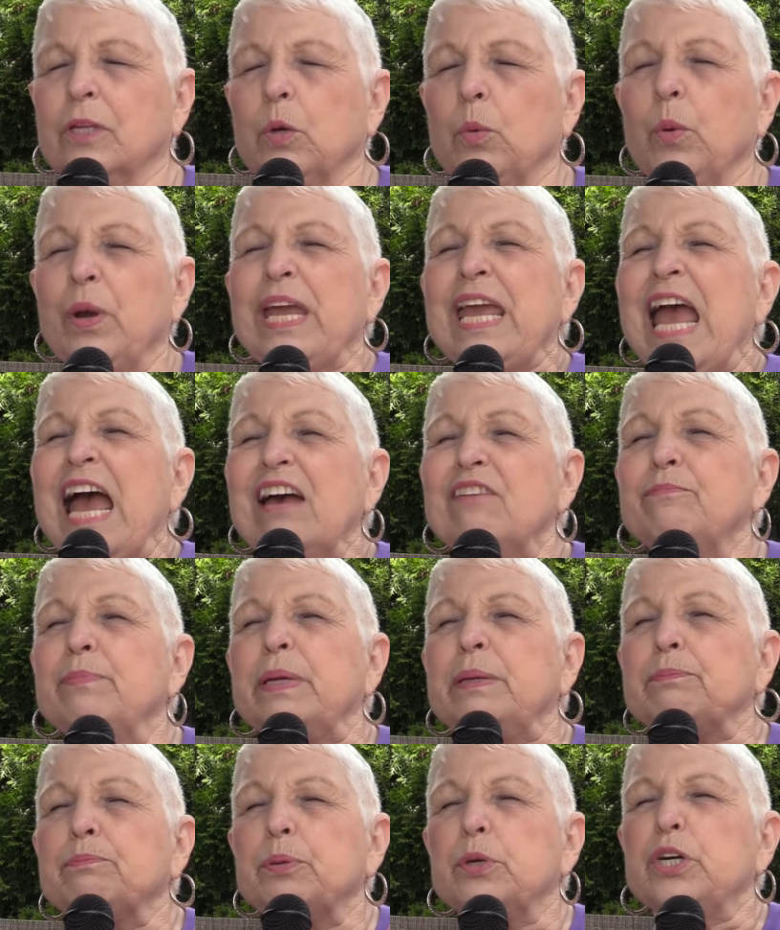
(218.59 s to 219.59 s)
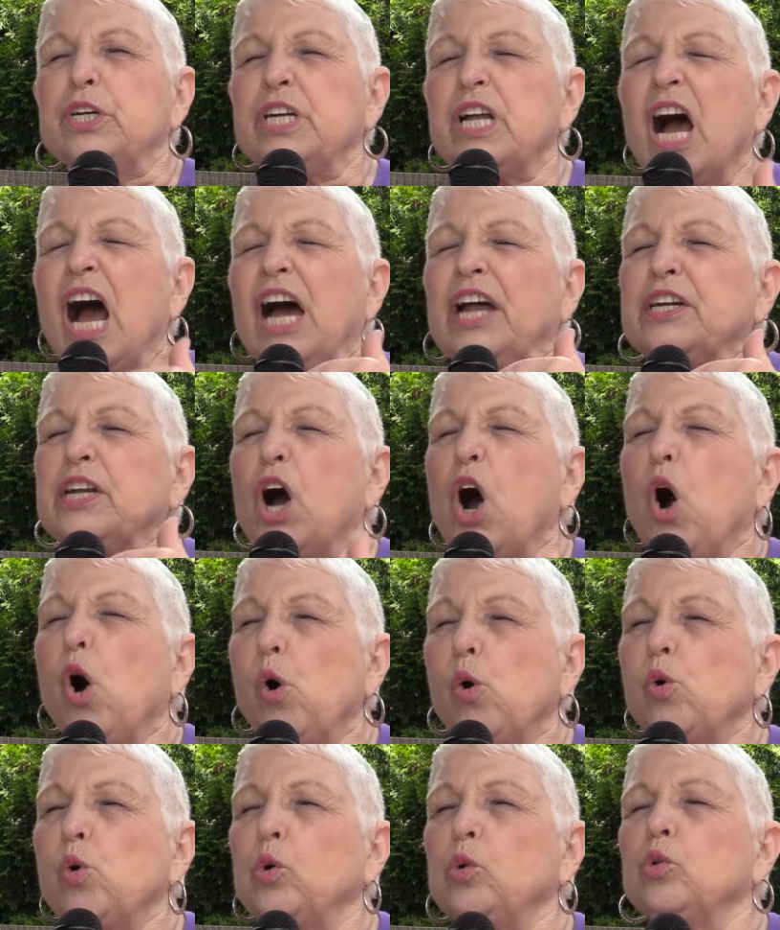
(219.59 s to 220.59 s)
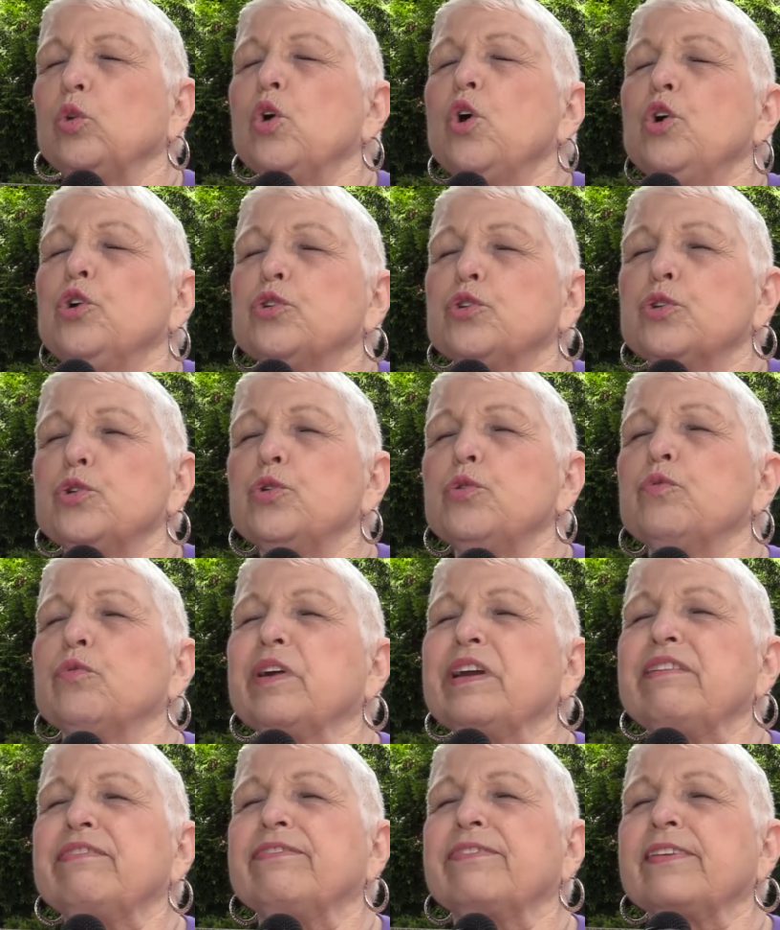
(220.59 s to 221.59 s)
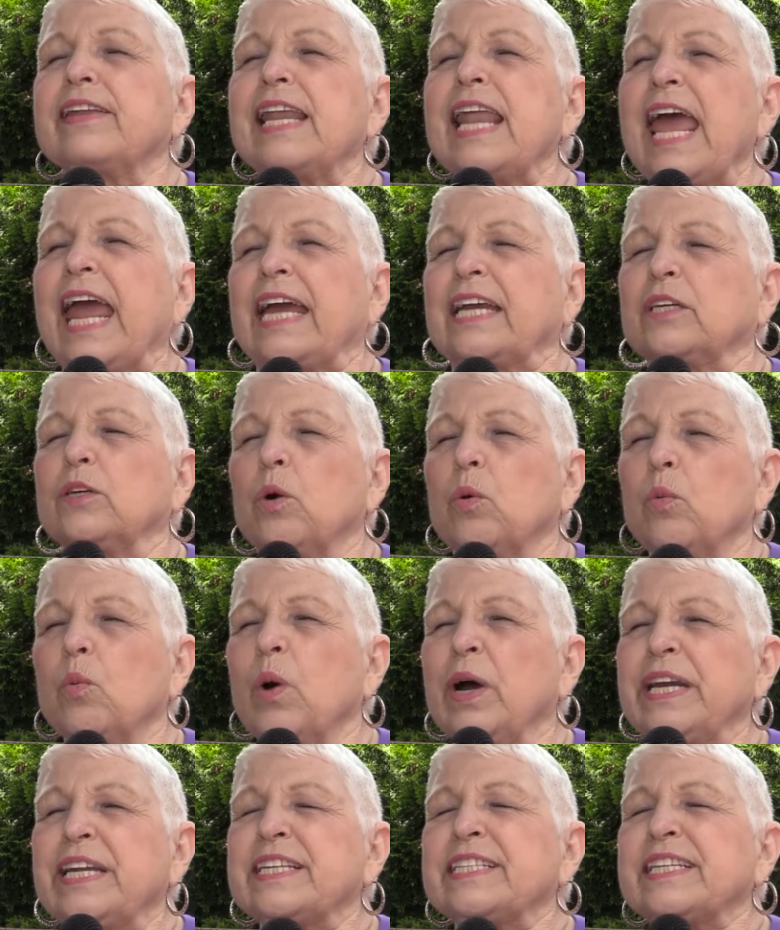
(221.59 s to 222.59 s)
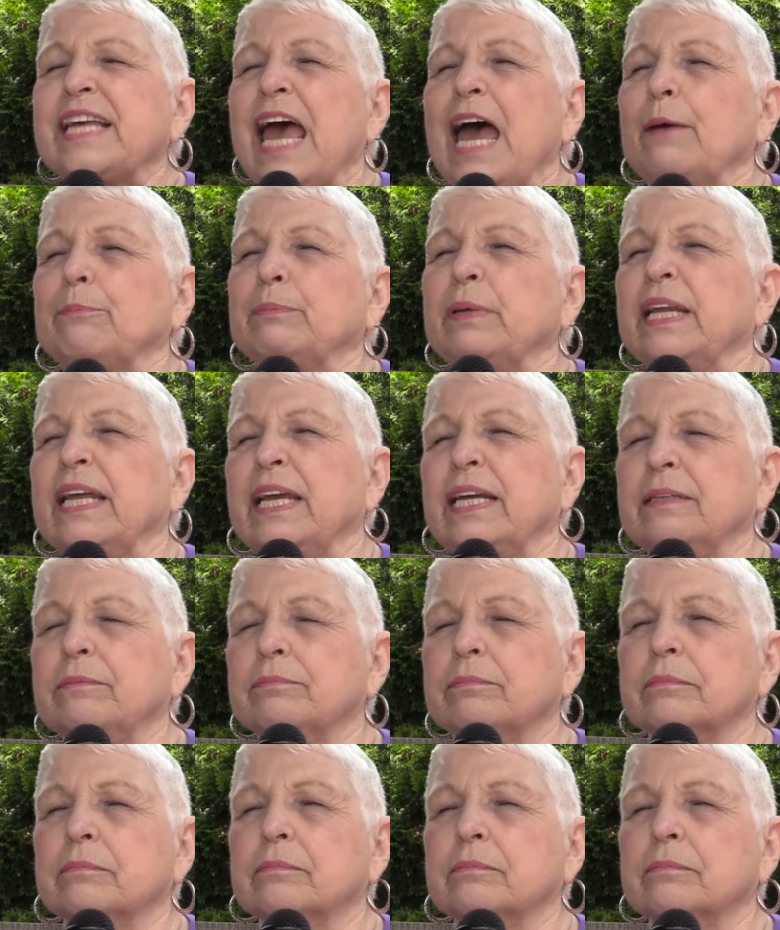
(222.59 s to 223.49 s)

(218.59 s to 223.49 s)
We have been put on hold to reflect what is happening.